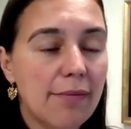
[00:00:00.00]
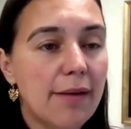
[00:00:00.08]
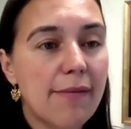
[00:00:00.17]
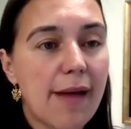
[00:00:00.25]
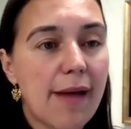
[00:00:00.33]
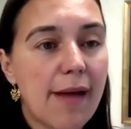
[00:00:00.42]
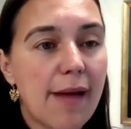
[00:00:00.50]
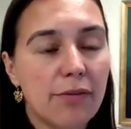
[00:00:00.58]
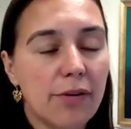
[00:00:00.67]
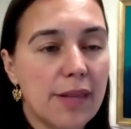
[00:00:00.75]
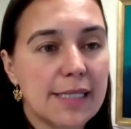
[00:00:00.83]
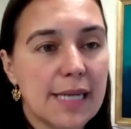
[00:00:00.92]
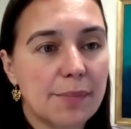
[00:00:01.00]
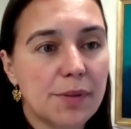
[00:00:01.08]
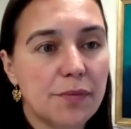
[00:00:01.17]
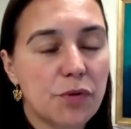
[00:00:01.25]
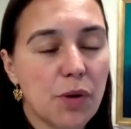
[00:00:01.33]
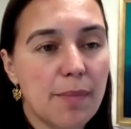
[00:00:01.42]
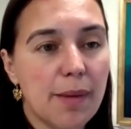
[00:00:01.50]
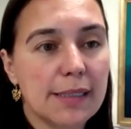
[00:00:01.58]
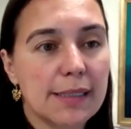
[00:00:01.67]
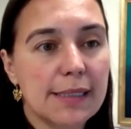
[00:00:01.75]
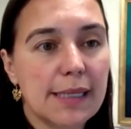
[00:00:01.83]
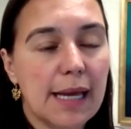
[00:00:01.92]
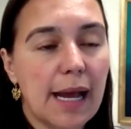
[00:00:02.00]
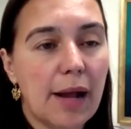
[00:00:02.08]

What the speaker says: if any, for these types of treatments.